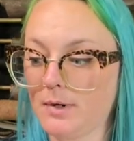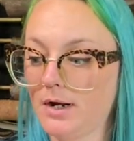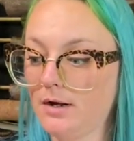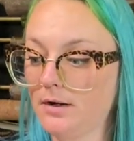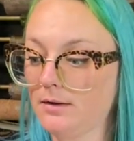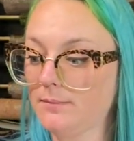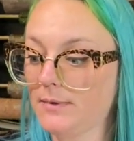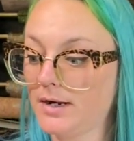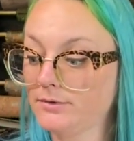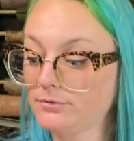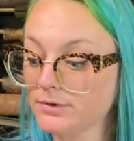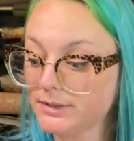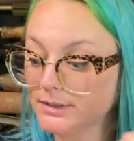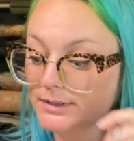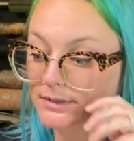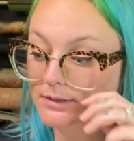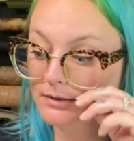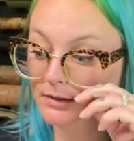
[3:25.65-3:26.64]
Um, I
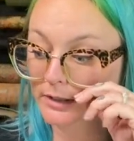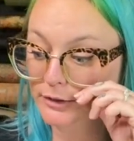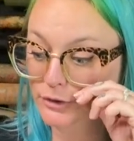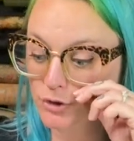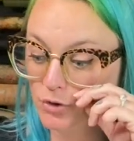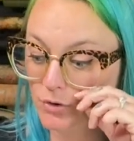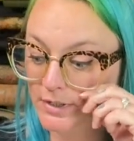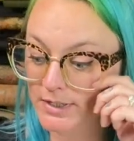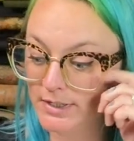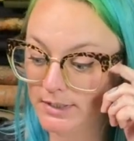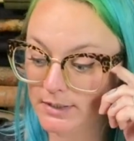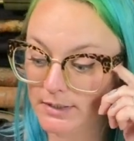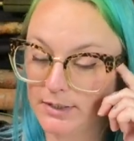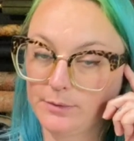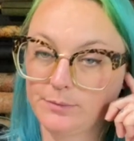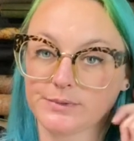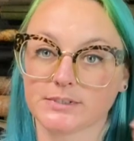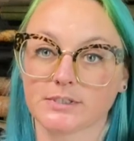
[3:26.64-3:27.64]
really enjoyed it.
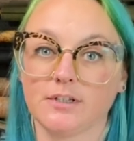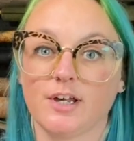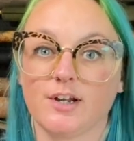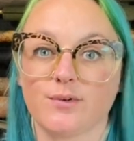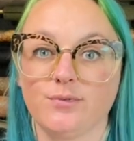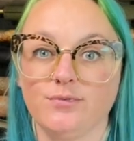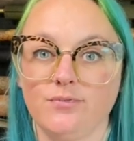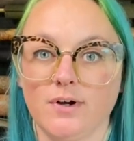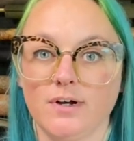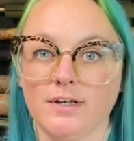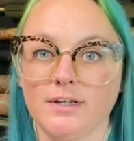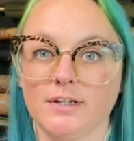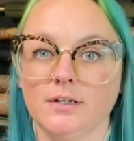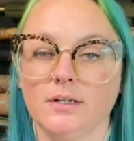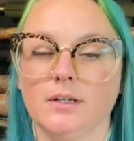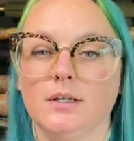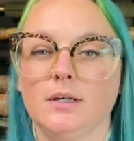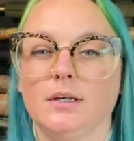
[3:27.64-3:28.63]
It was a lot of fun.